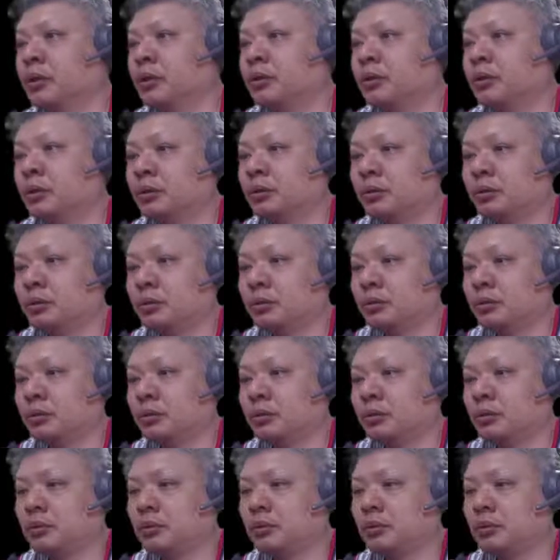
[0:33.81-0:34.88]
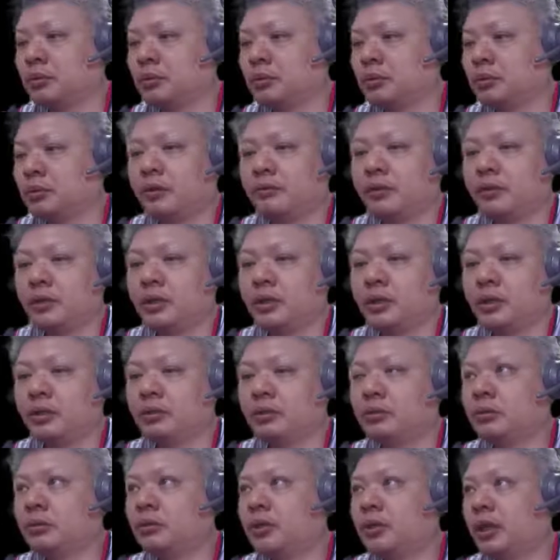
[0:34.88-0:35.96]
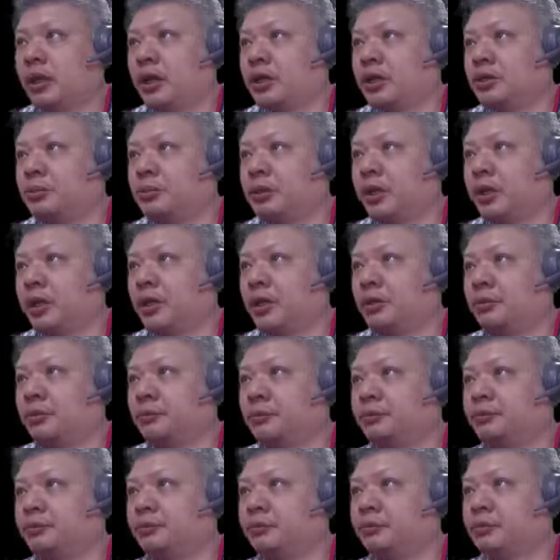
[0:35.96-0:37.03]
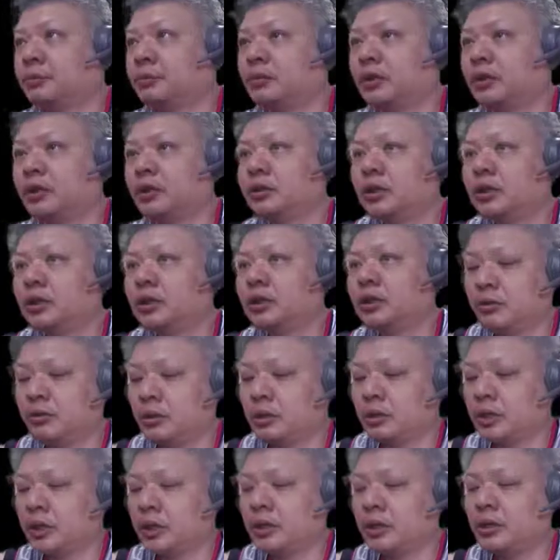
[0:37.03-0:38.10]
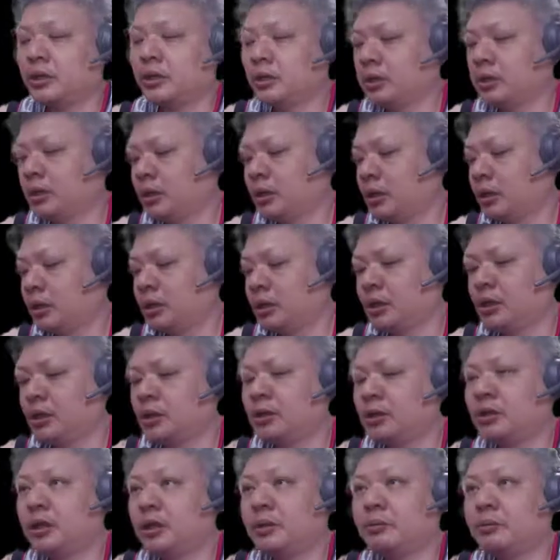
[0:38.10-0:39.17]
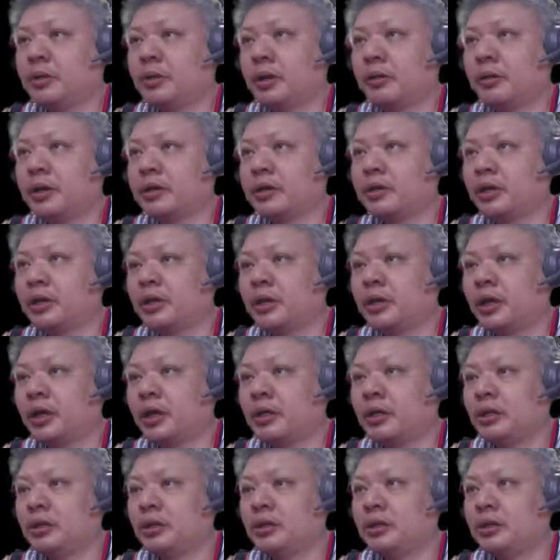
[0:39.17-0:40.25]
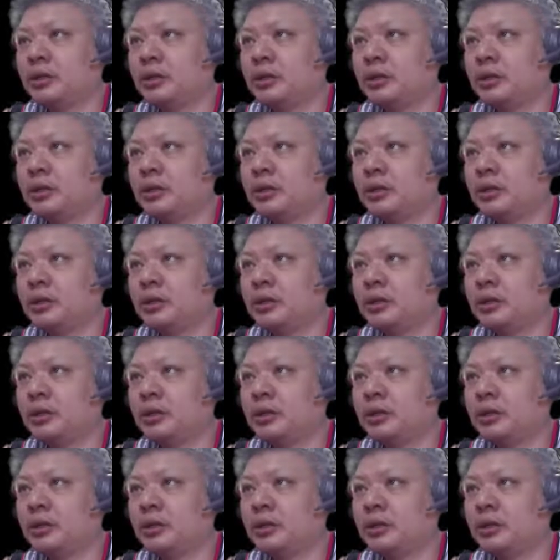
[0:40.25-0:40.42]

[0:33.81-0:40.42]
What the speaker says: So without further ado, let us begin. Central cannon, same direction cannons,